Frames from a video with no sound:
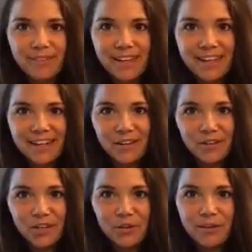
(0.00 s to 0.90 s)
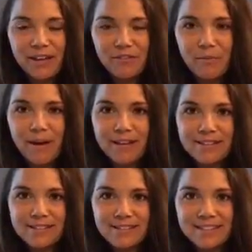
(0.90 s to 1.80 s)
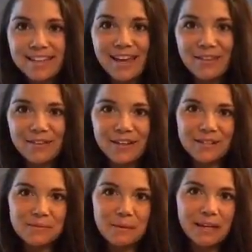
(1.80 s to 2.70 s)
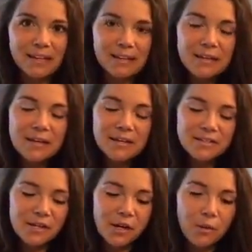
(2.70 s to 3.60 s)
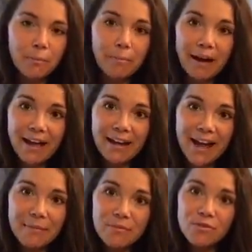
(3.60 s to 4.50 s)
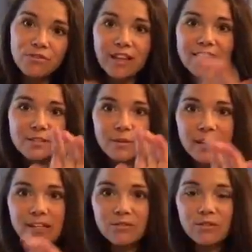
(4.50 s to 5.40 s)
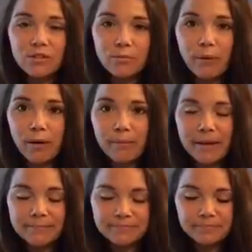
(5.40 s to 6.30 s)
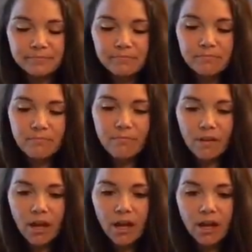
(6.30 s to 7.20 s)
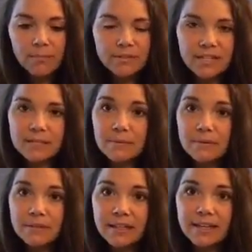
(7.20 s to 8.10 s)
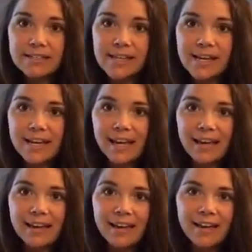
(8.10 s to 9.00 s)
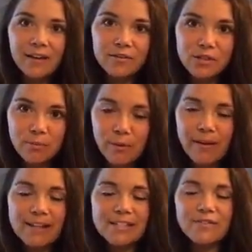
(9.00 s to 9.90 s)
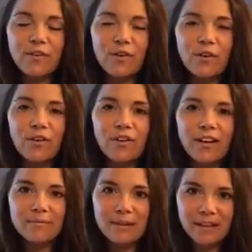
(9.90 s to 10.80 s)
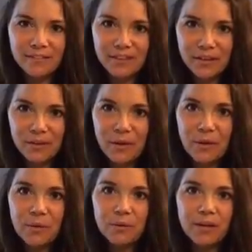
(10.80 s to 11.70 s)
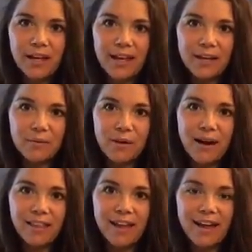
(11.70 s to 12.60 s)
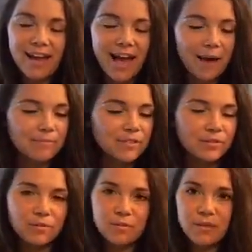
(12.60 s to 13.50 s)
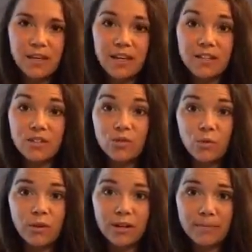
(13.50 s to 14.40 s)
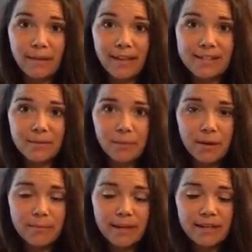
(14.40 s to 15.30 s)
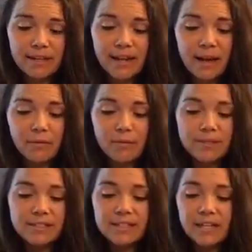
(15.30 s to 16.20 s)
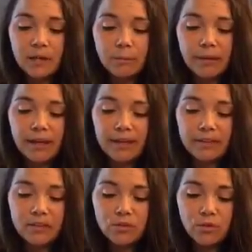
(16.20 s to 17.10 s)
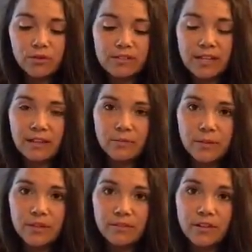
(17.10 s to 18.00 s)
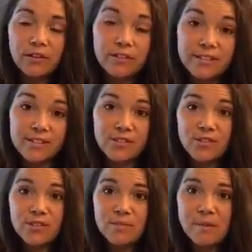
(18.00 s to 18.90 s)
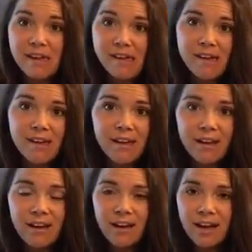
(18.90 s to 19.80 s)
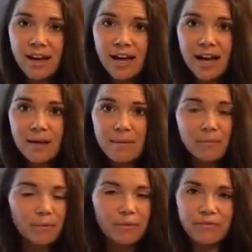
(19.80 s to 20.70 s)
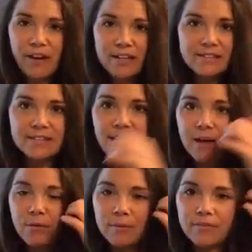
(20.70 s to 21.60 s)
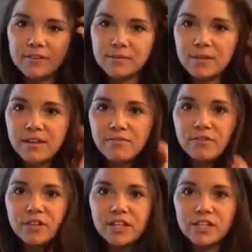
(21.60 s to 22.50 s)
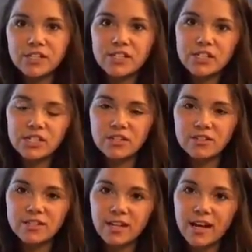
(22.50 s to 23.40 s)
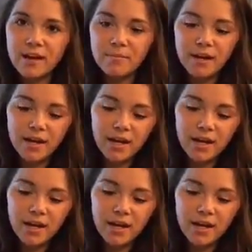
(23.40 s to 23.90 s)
get a little Q&A from us together next week. But I moved last week into a new apartment, so that's been really exciting, super restful. now living alone, and while I absolutely adored my last apartment, and I will miss it terribly, and the two girls that I lived with are literally sisters to me, and we'll be friends. I will be friends with them for years and years and years to come.